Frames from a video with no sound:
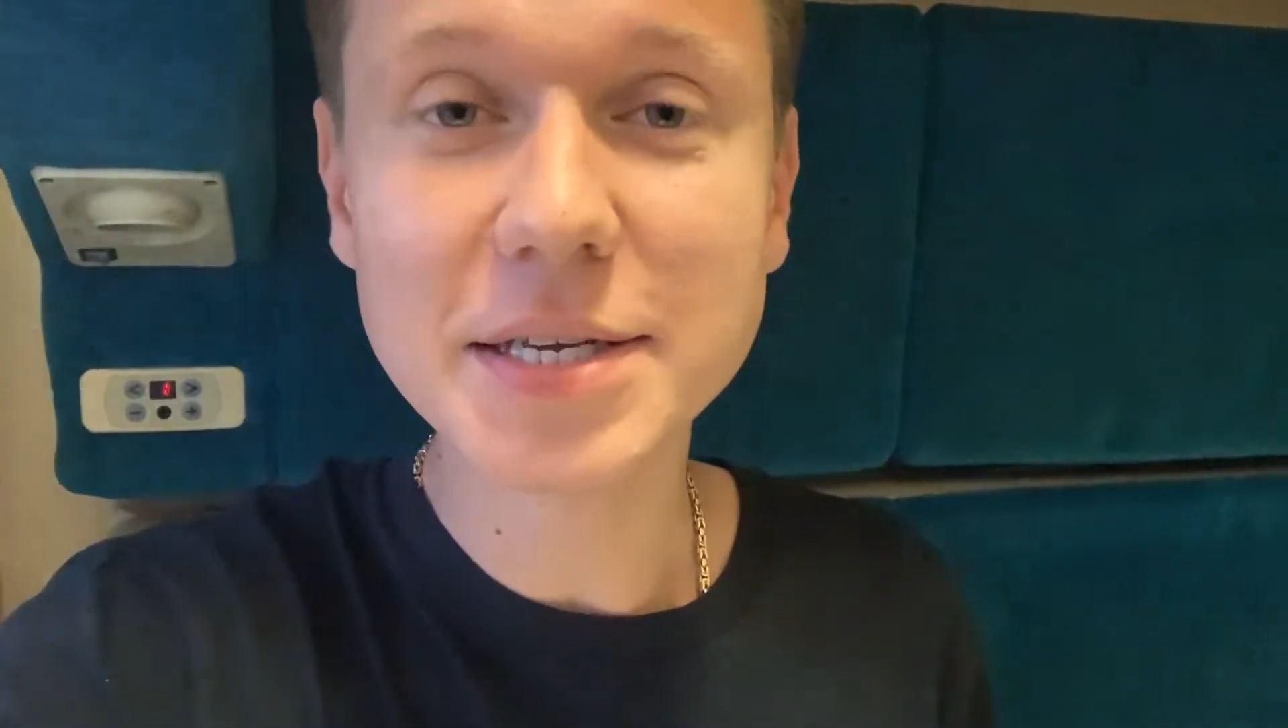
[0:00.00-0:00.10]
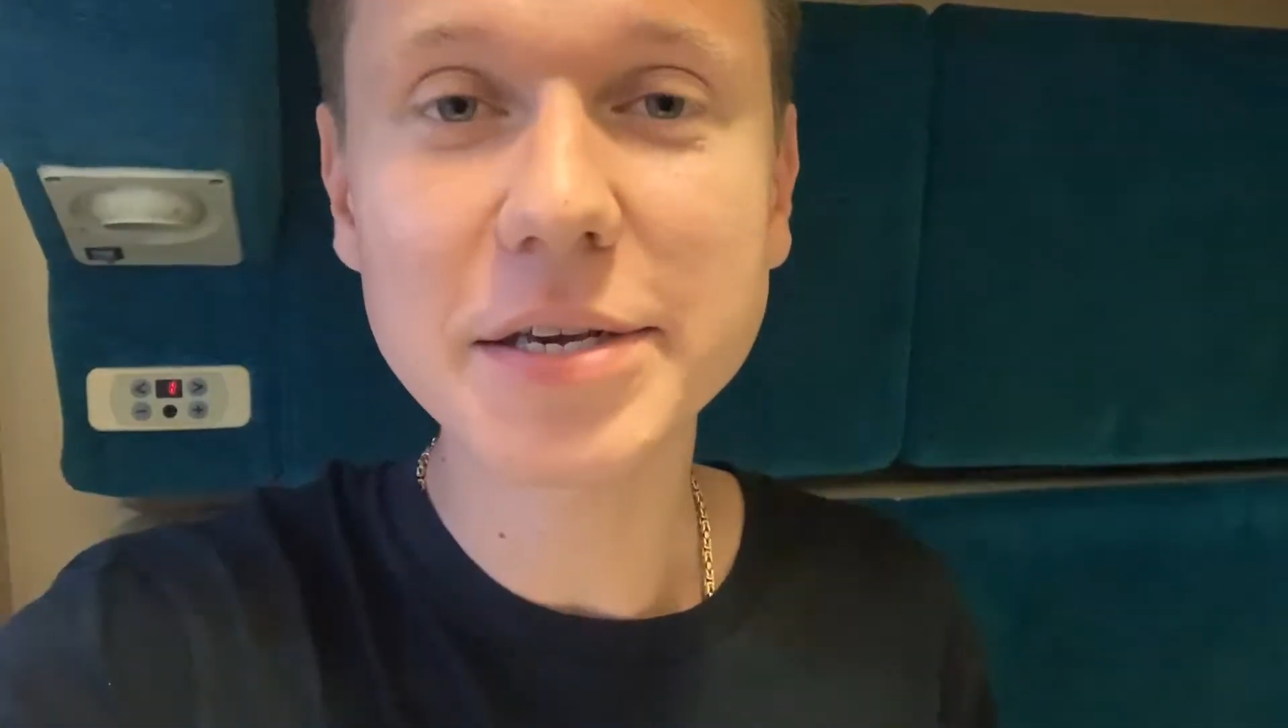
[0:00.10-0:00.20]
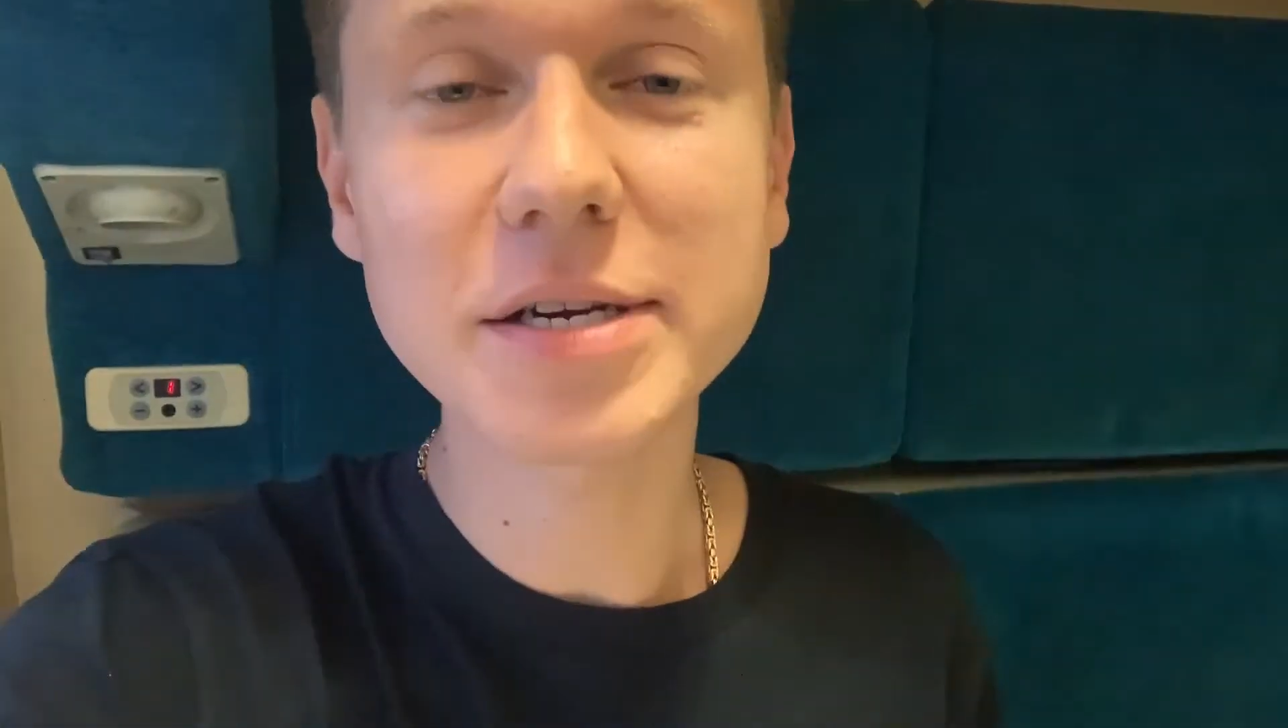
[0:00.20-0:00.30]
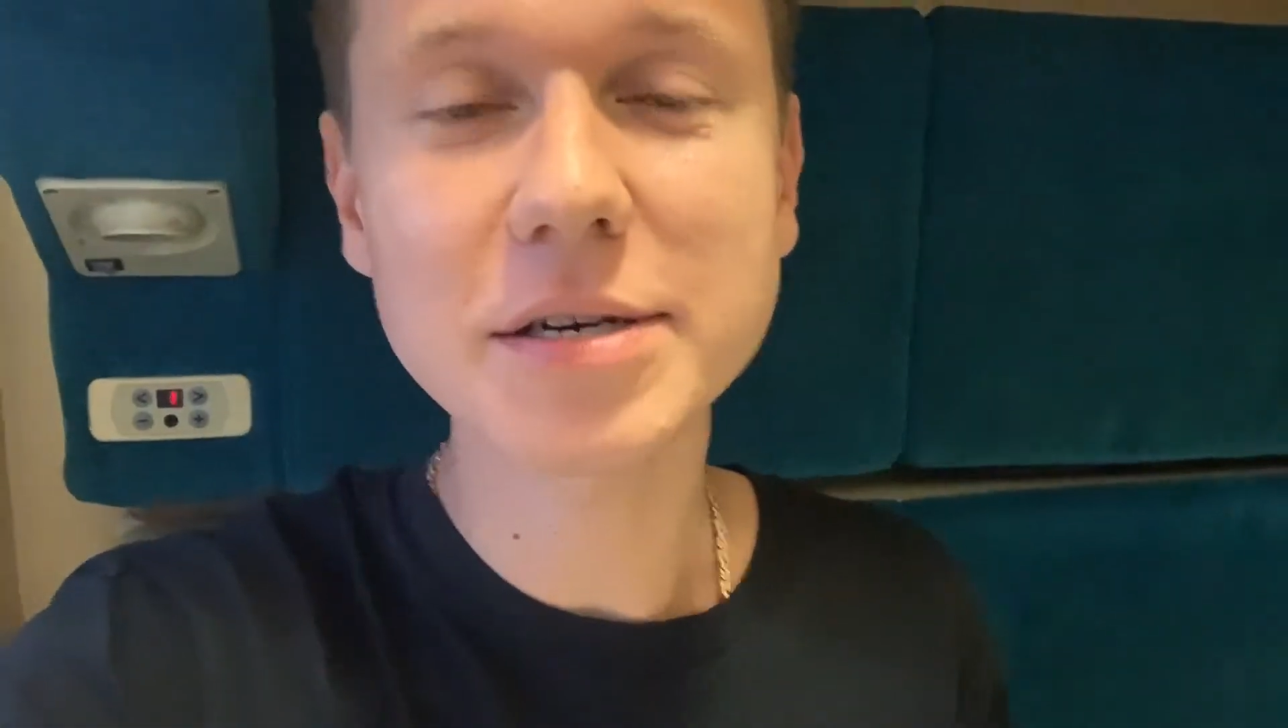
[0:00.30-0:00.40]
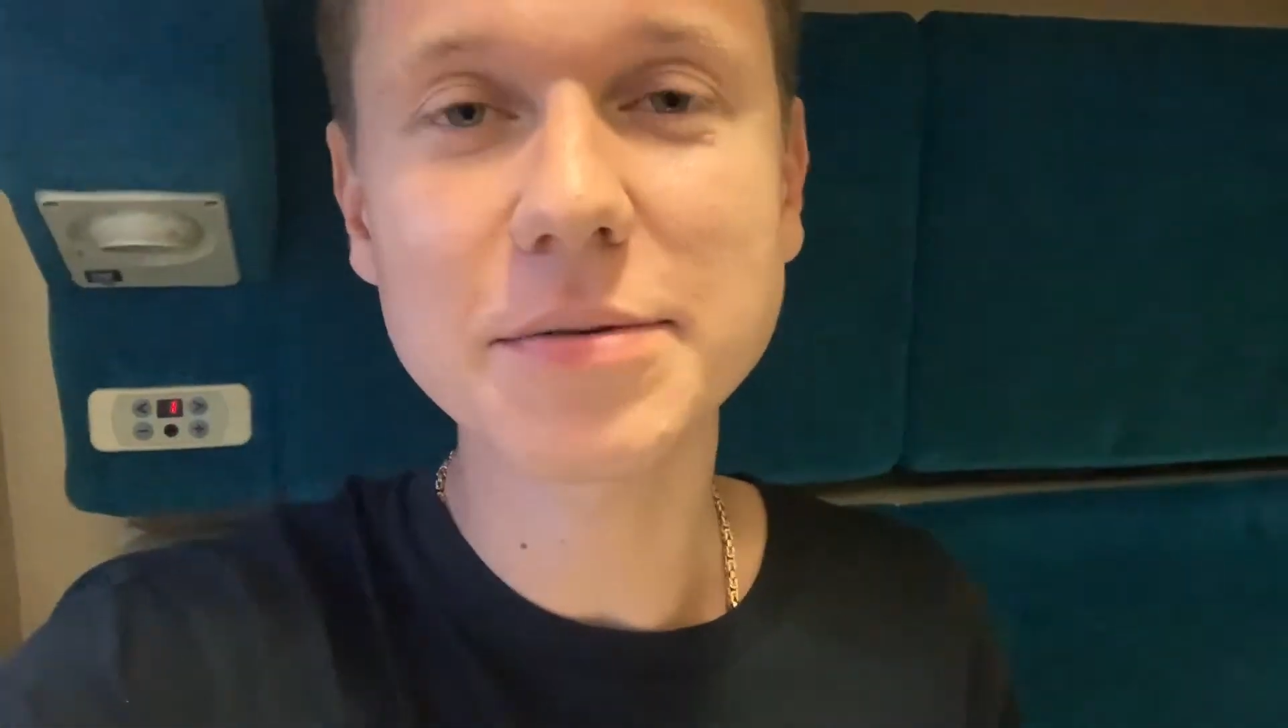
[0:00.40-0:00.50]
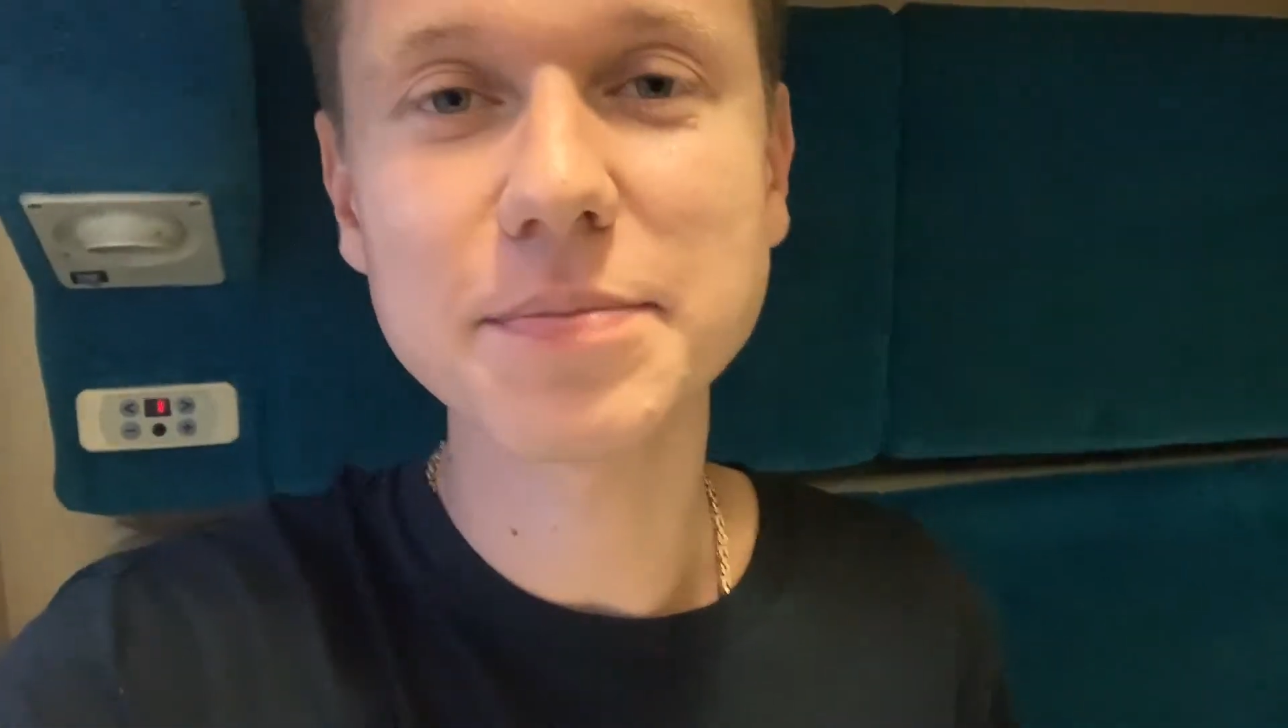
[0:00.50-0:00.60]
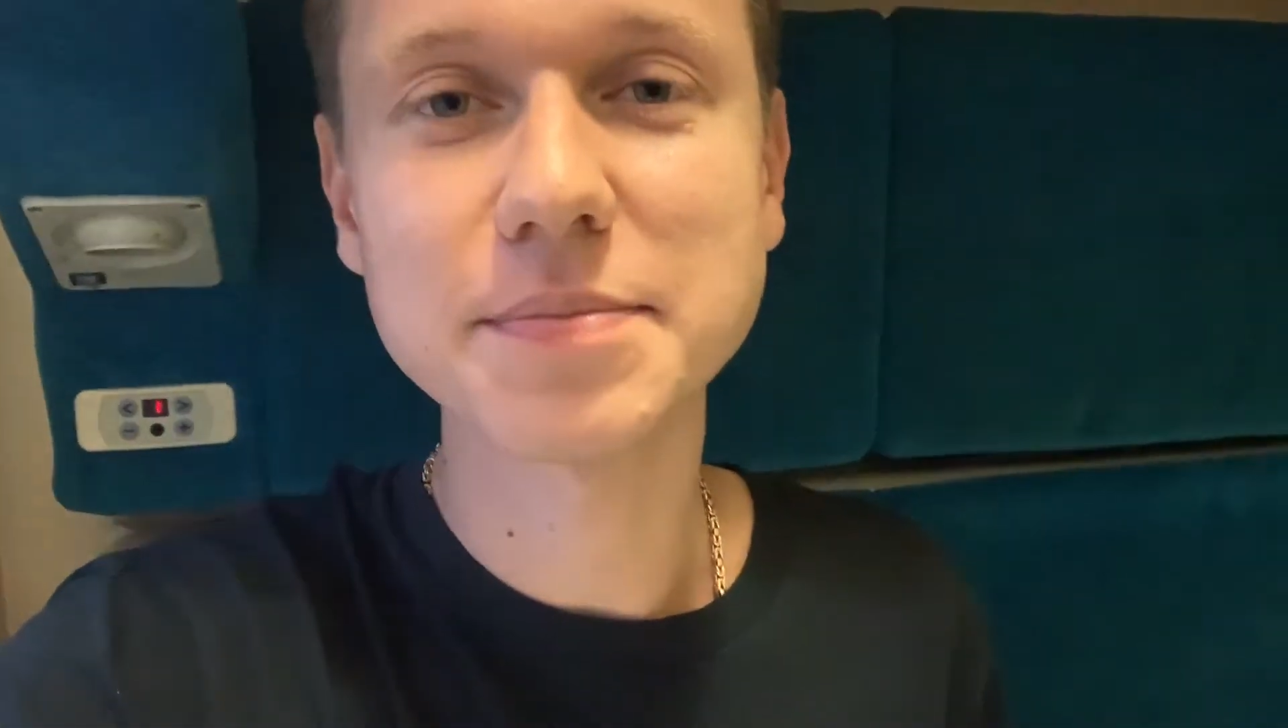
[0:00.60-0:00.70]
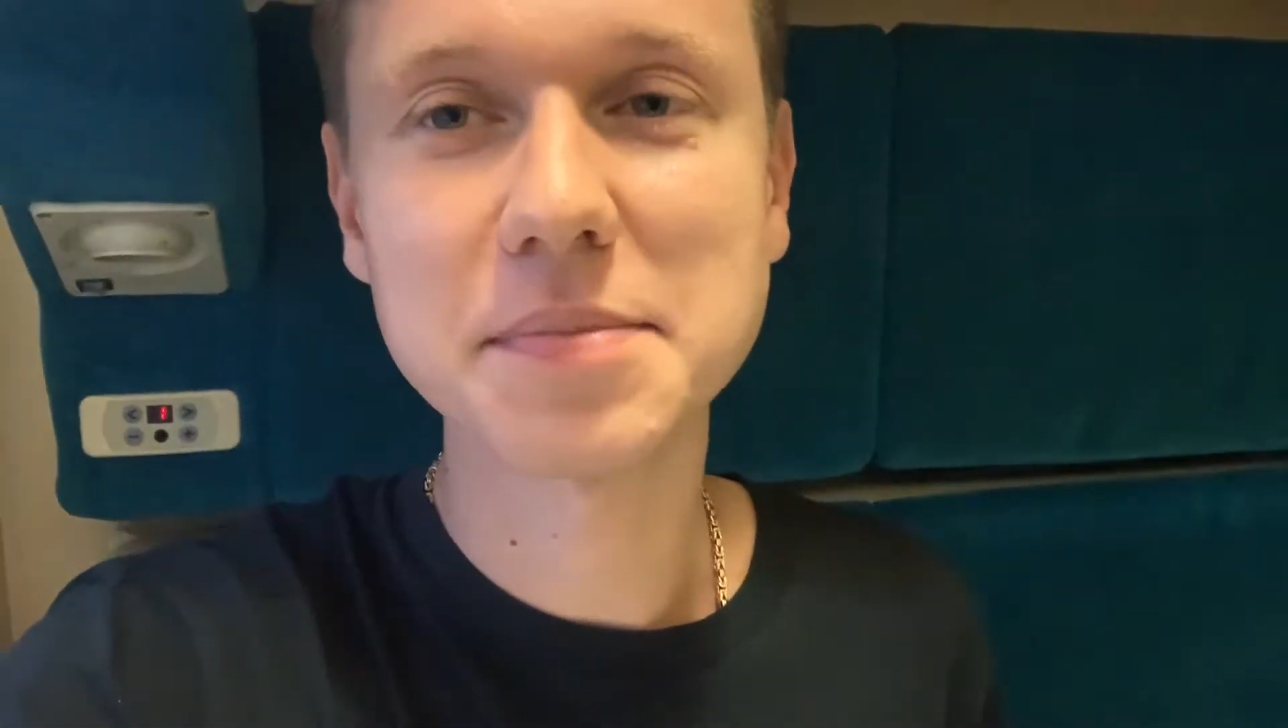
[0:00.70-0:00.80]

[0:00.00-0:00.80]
here.